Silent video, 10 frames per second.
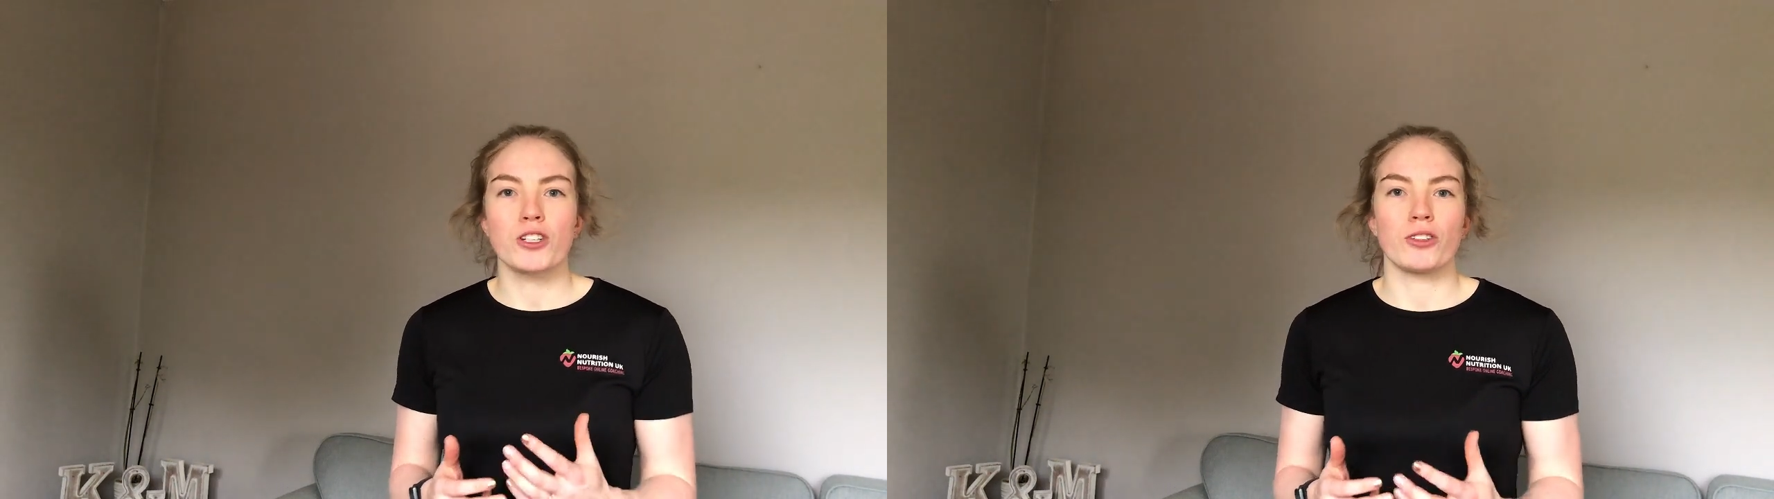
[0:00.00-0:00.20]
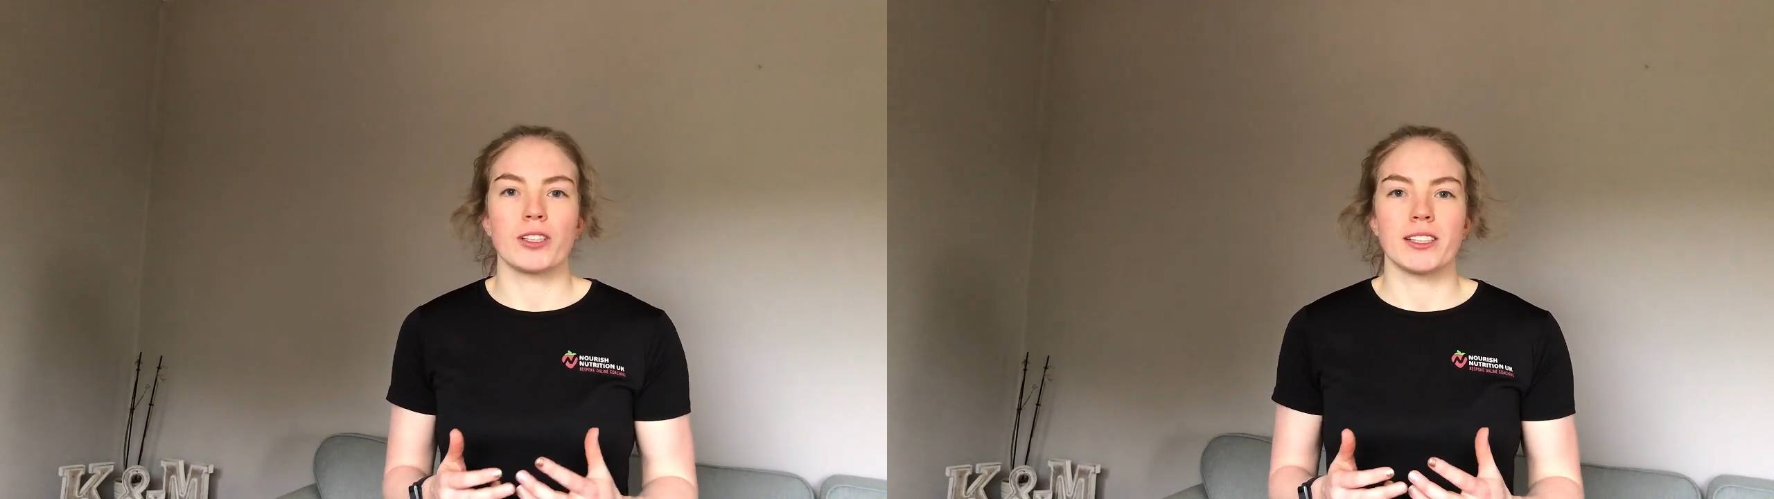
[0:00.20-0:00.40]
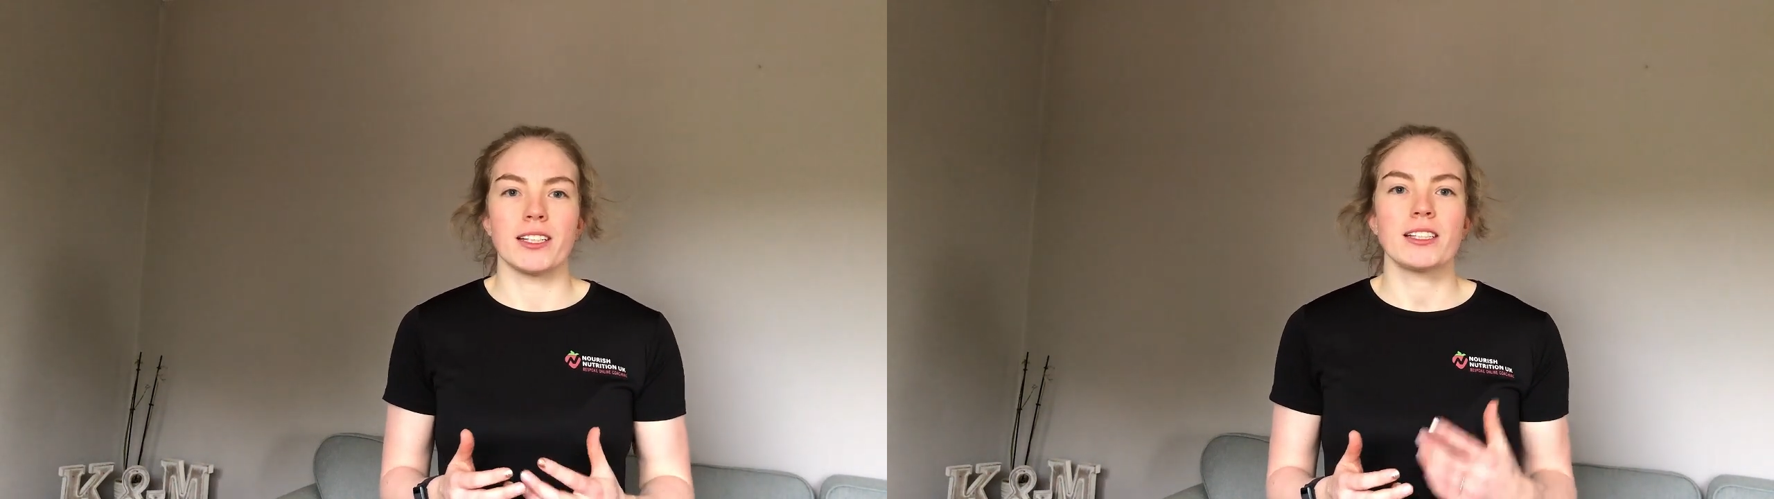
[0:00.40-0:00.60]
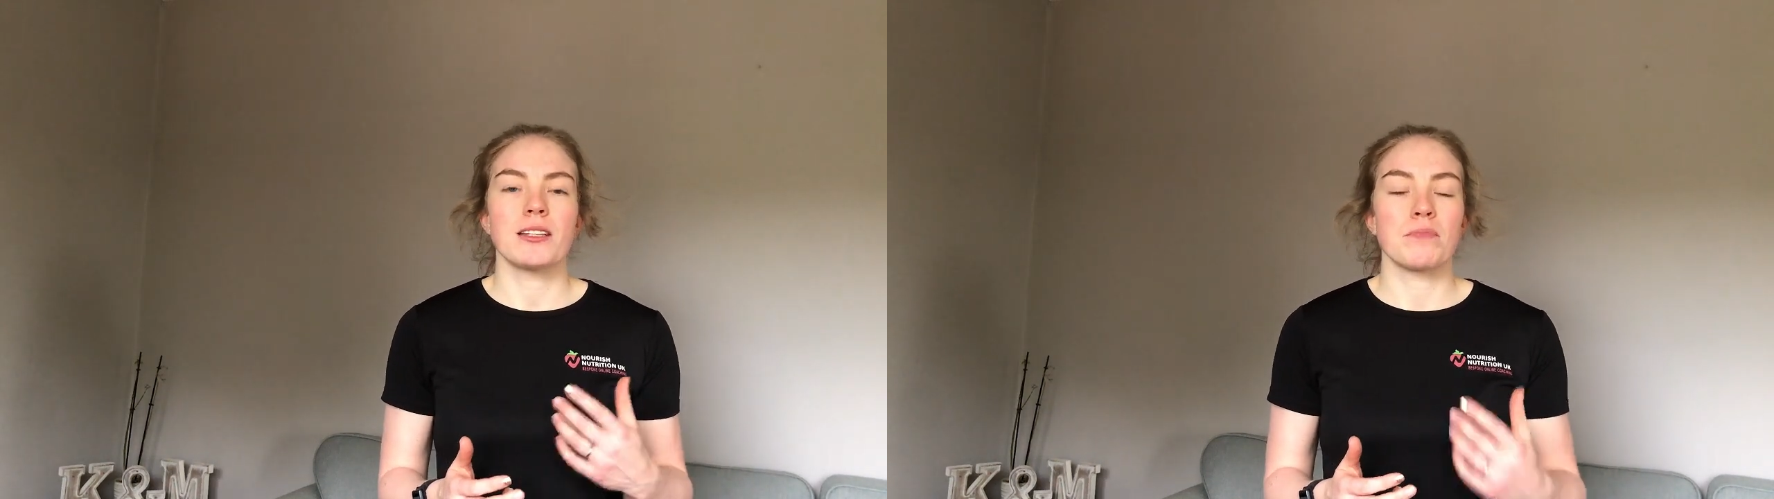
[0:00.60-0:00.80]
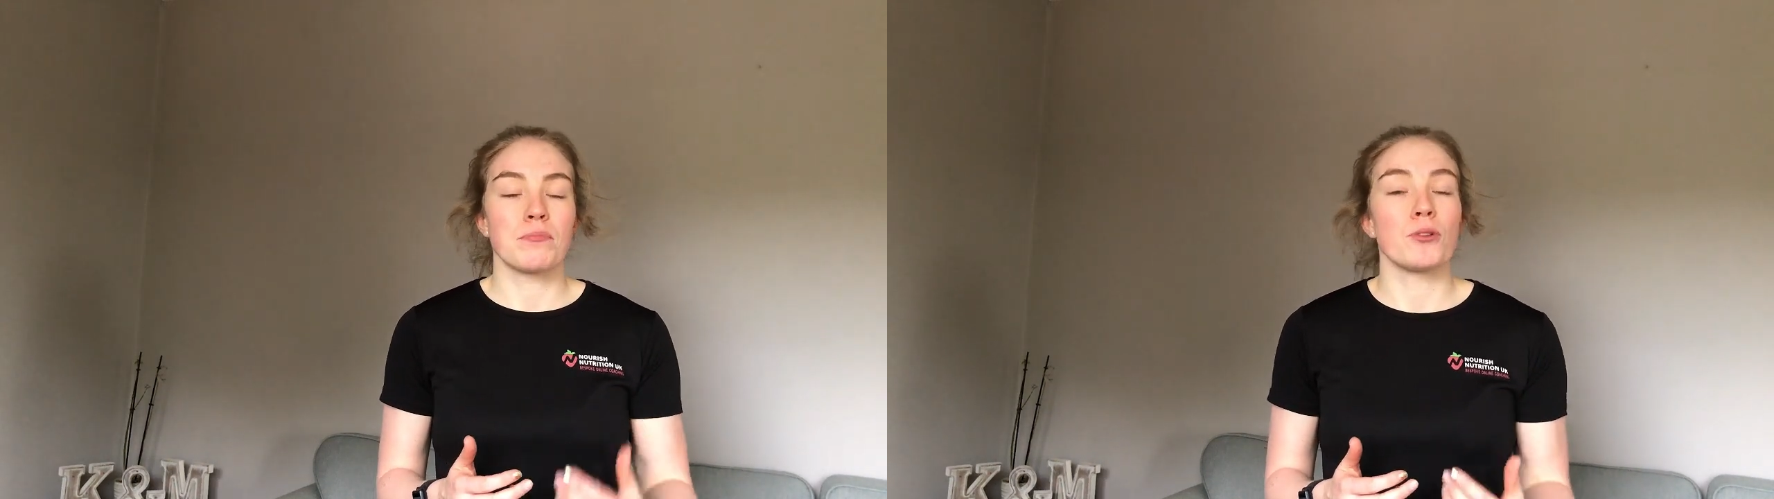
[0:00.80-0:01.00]
choices
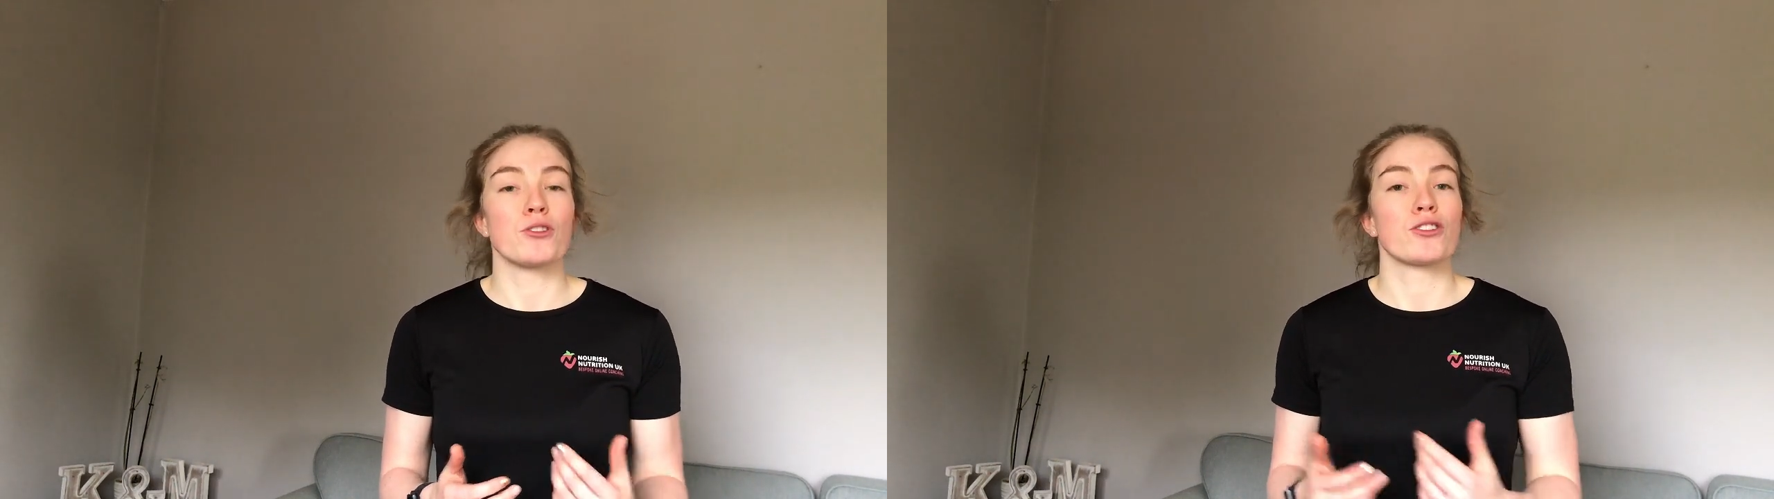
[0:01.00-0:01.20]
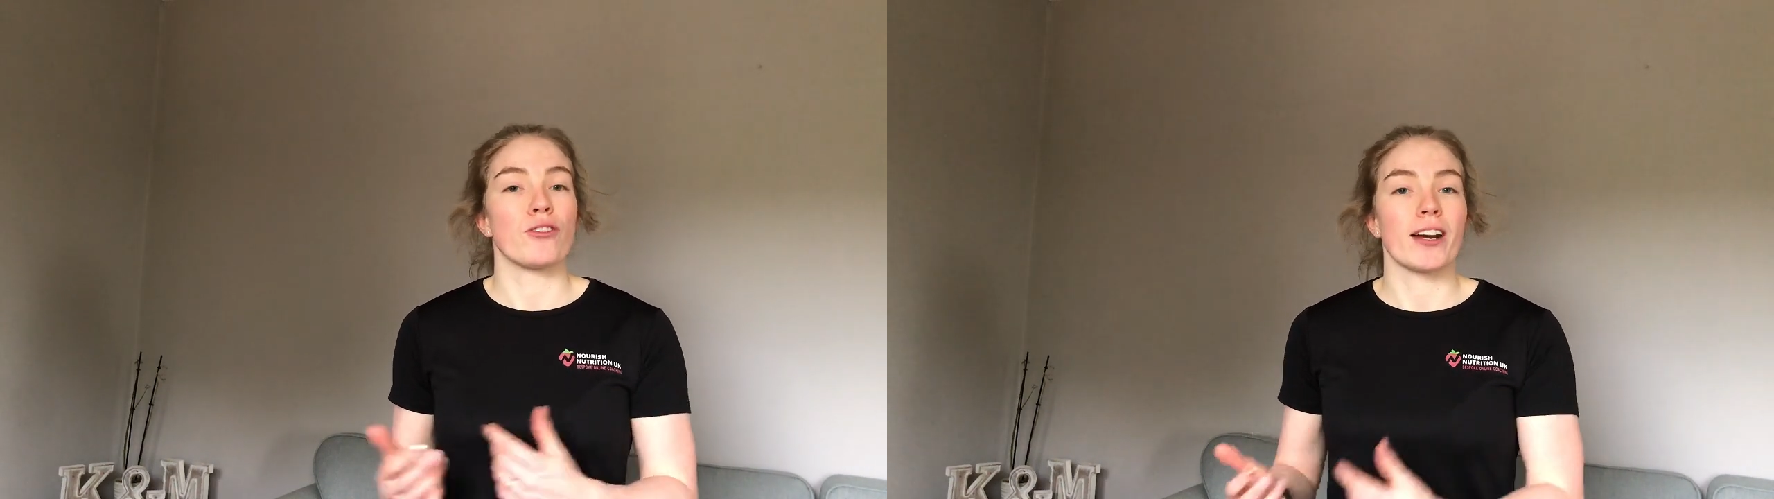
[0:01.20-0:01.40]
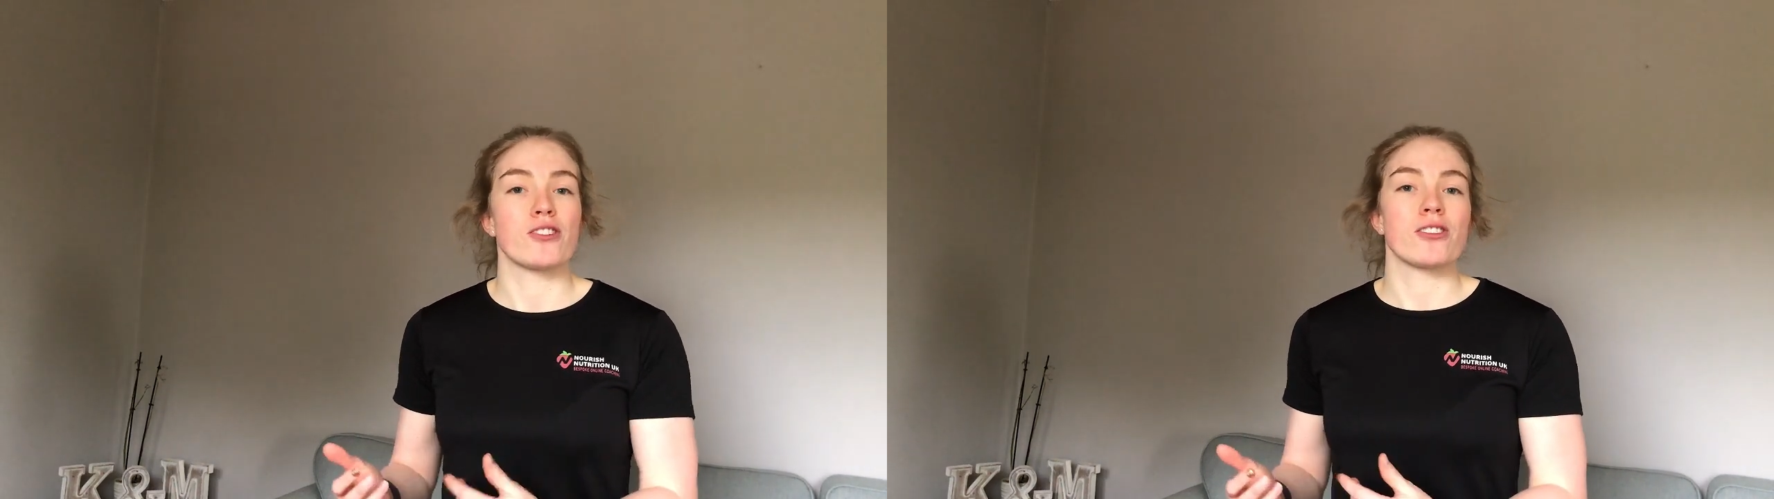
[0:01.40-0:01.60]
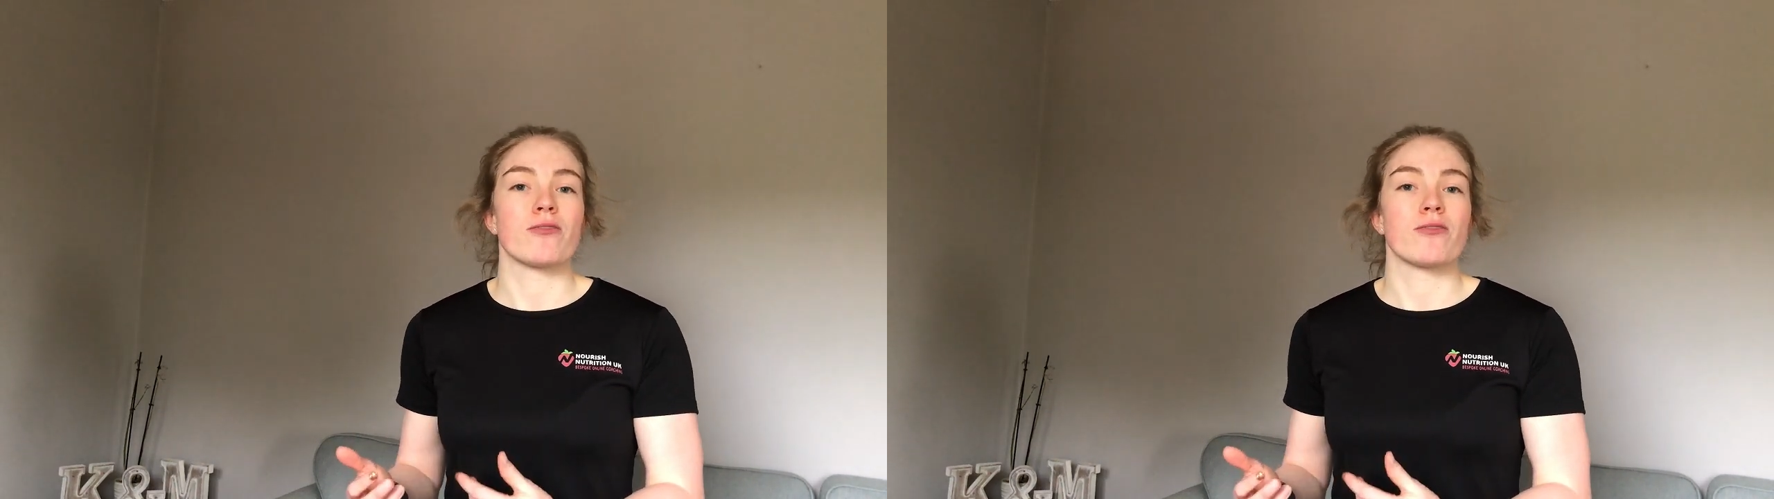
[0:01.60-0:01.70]
that boost your energy